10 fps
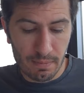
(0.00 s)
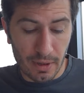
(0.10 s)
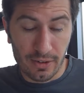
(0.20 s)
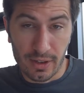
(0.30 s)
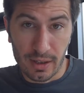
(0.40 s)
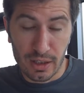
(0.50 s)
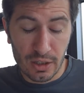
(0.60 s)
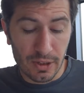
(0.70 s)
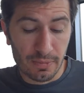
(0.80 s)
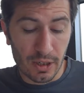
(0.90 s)
Basically, an
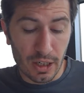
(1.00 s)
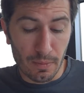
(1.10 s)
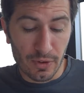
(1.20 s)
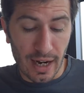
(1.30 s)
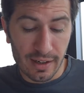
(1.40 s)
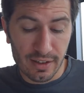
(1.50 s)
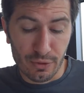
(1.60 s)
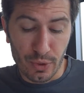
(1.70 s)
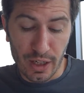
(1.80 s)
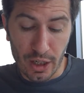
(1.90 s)
inquest becomes
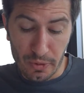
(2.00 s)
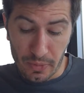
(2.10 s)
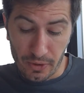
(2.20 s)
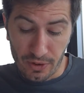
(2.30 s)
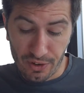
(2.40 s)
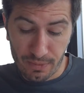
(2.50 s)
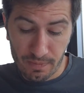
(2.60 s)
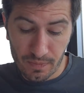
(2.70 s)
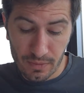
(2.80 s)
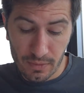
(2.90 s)
active when it opens,
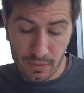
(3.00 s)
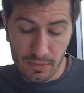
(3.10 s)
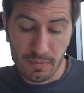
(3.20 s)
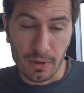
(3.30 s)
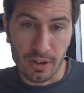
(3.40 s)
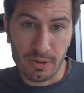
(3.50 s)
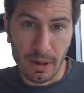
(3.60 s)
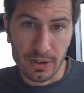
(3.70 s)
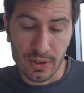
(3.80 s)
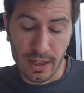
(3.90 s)
but
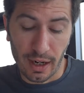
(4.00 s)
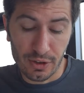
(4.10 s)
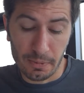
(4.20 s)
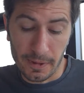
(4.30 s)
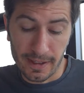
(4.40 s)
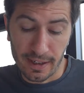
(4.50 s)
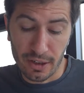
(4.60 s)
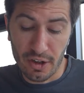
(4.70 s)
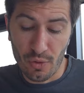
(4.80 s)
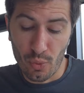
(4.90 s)
special care should be
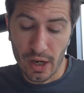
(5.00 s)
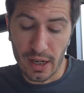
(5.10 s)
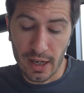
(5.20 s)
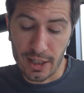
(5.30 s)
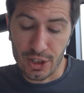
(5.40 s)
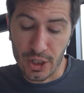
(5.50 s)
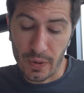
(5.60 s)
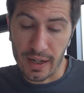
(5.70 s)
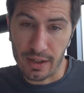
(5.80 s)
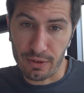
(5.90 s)
taken when a
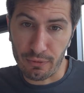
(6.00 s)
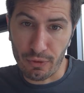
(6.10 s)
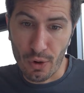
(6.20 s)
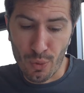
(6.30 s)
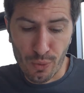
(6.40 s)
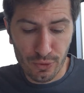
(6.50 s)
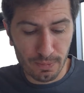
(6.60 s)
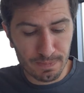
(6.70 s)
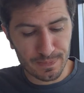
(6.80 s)
jury is involved.